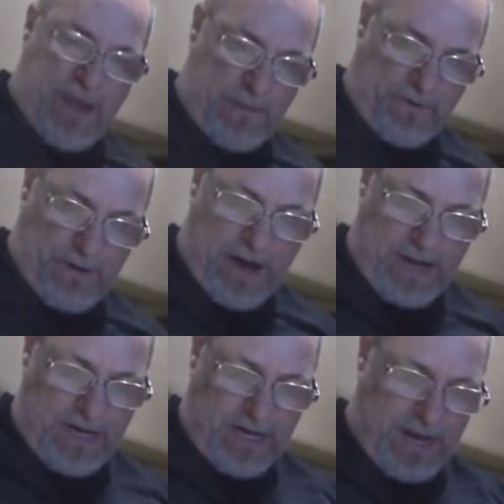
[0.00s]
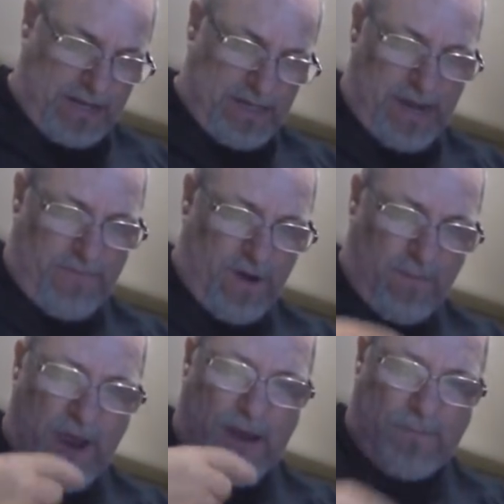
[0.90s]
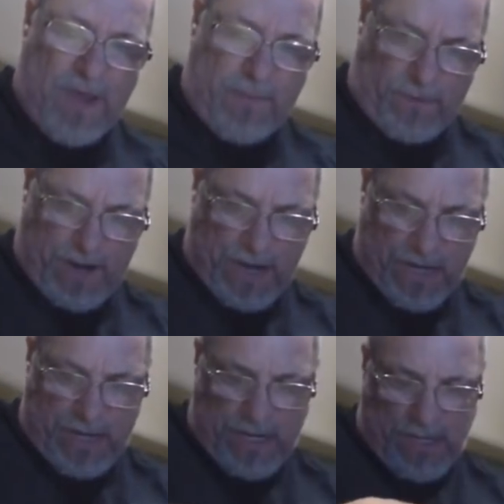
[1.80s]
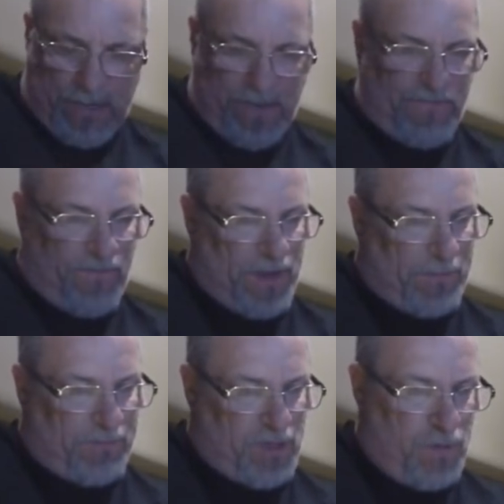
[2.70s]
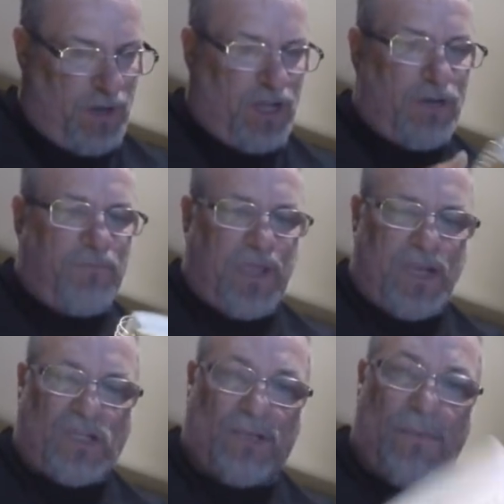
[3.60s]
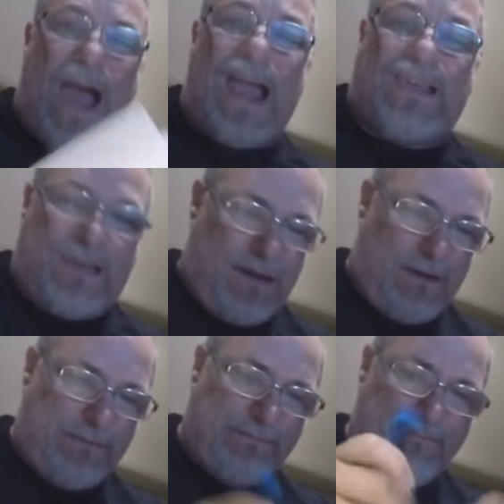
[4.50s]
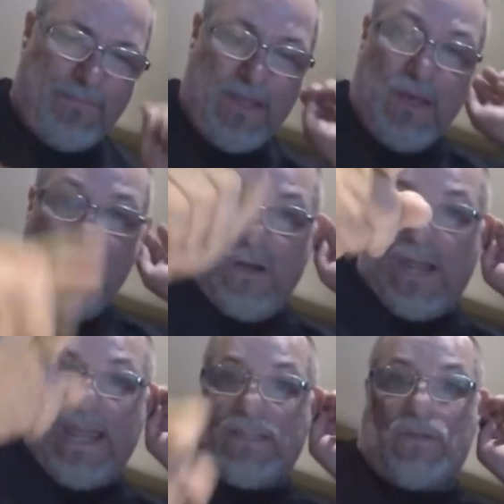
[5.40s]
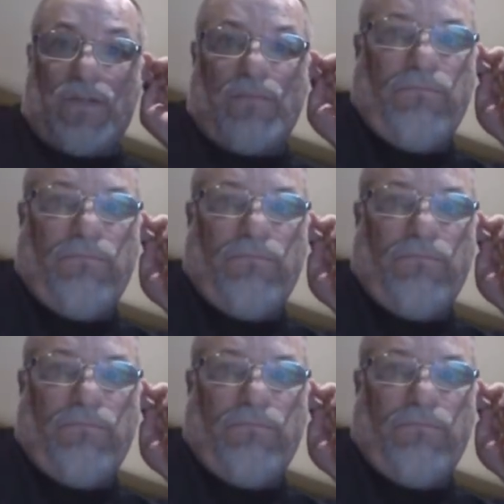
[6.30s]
paper ready. Do you guys have your pad of paper ready? Let me flick to a good page in the box here. Okay, so